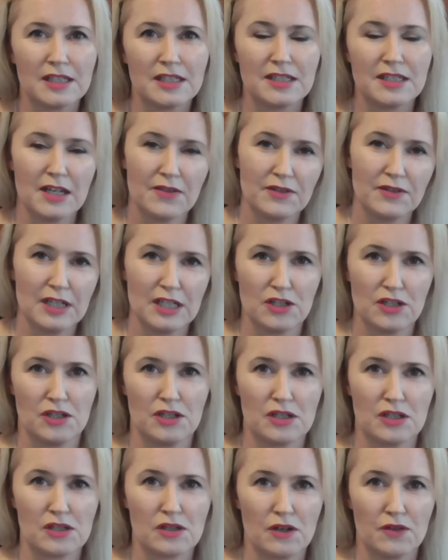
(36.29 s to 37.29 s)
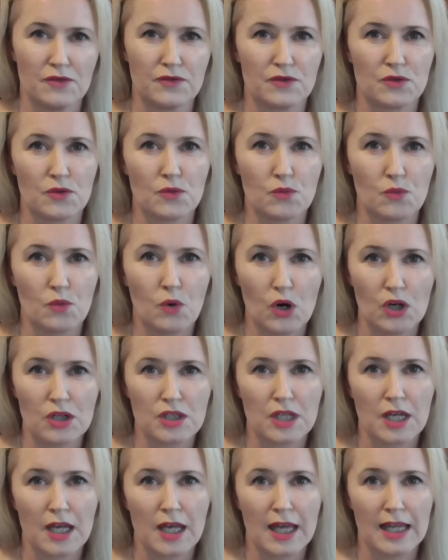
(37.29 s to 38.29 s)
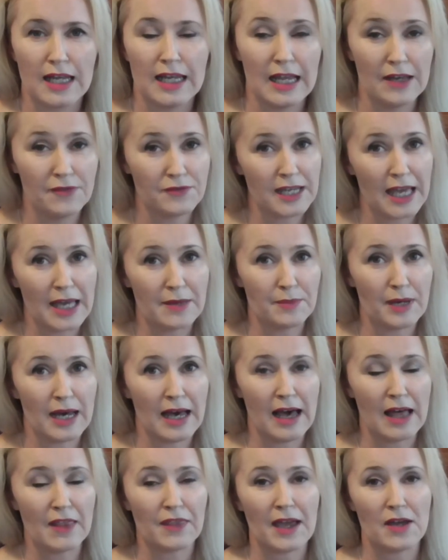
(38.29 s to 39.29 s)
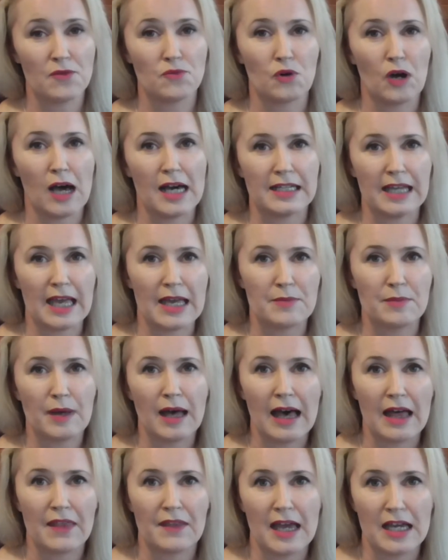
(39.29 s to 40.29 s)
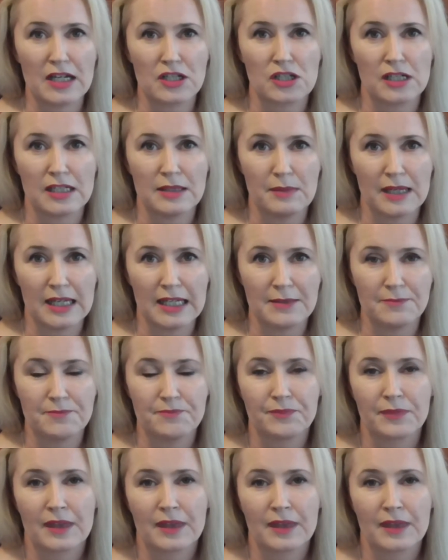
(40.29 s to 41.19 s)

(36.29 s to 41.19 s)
definitions of to what left hand path and right hand path actually mean.